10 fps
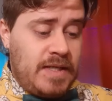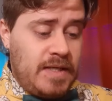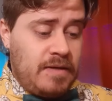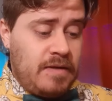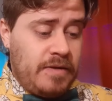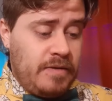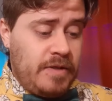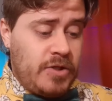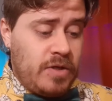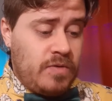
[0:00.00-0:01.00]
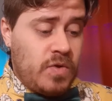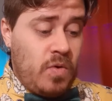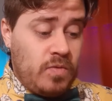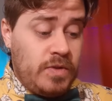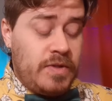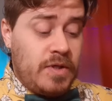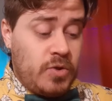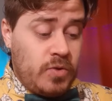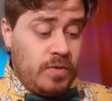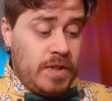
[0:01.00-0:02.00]
kit clearly shows only the
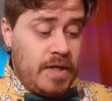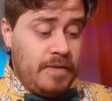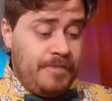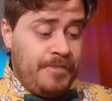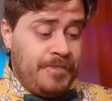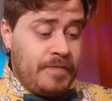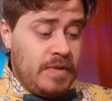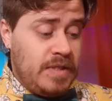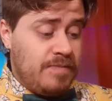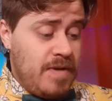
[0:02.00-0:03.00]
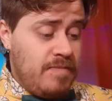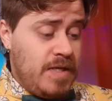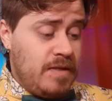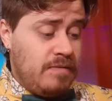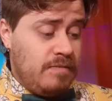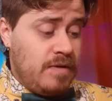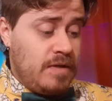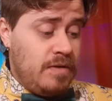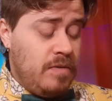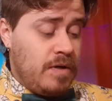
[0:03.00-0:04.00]
control line, this may mean
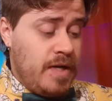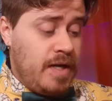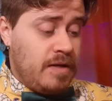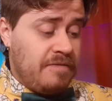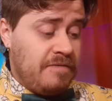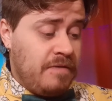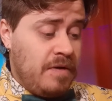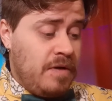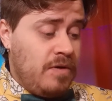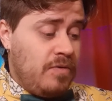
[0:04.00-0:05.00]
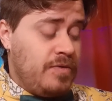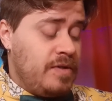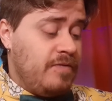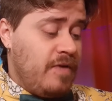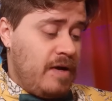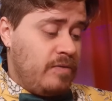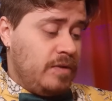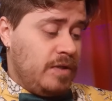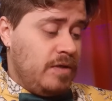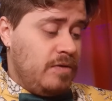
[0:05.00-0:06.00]
that you are negative, or that the
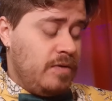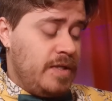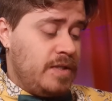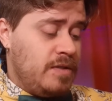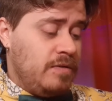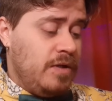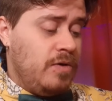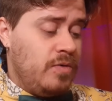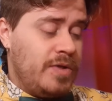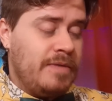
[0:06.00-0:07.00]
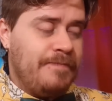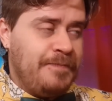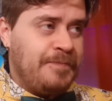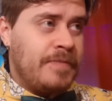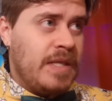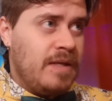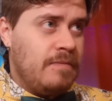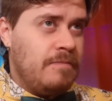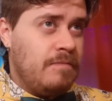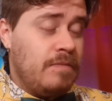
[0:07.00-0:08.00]
viral load
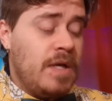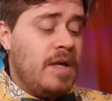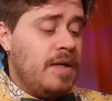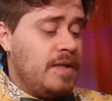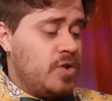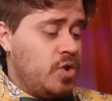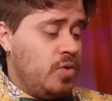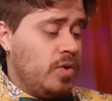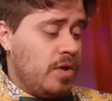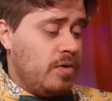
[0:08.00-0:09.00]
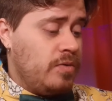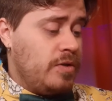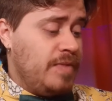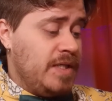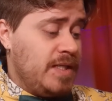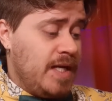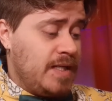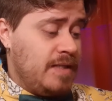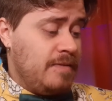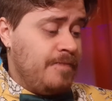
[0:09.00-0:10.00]
is too low to be
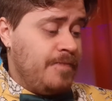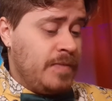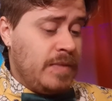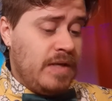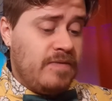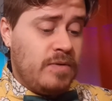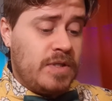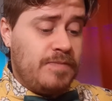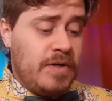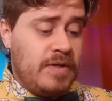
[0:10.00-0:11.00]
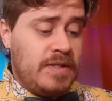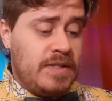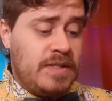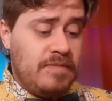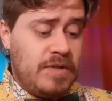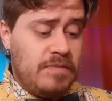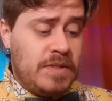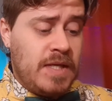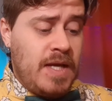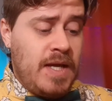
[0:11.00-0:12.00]
detected. If you experience
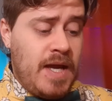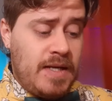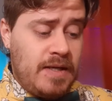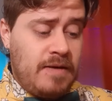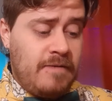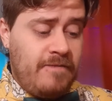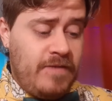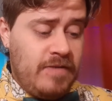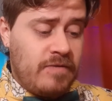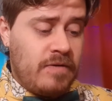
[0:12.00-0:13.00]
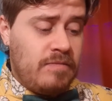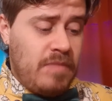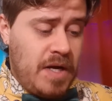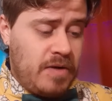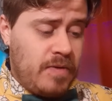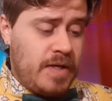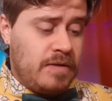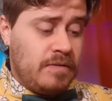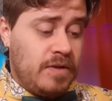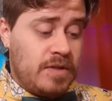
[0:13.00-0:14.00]
symptoms, headache, fever,
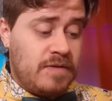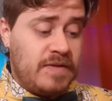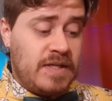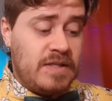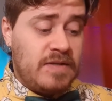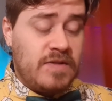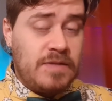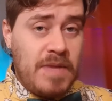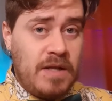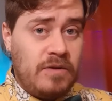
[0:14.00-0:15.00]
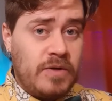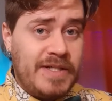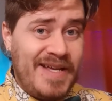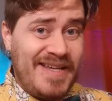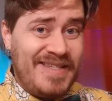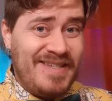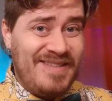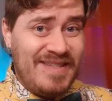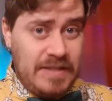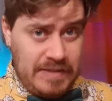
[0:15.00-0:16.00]
migraine, loss of sense of smell or taste,
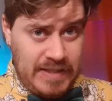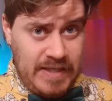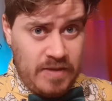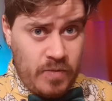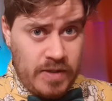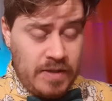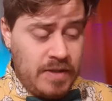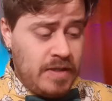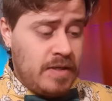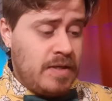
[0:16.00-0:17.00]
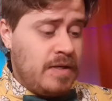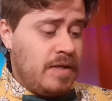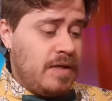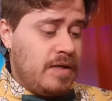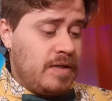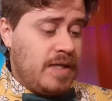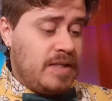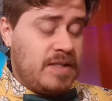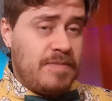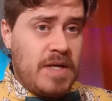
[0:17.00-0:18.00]
this is a key one.
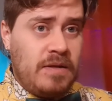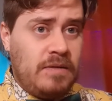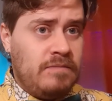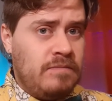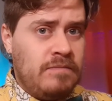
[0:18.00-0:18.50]
Can't smell